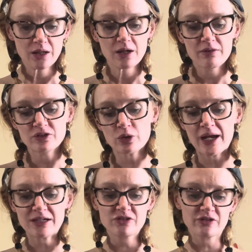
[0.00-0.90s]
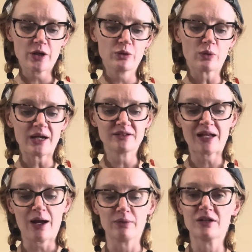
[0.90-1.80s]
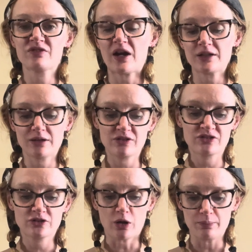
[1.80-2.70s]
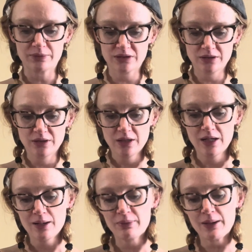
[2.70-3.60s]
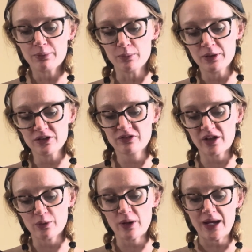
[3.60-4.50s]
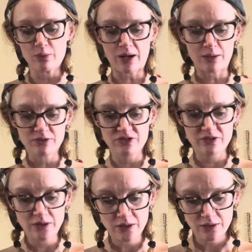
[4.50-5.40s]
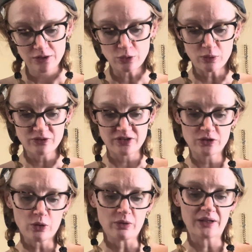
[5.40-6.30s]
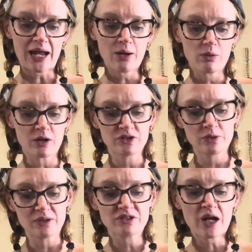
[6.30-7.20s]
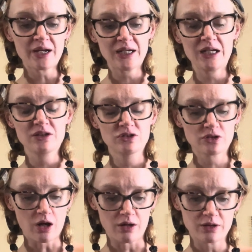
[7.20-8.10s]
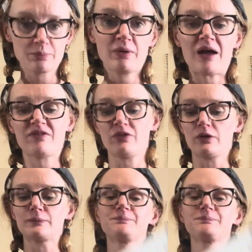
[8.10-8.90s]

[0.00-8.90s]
The train slowed right down and finally stopped. People pushed their way round towards the door and out onto a tiny, dark platform.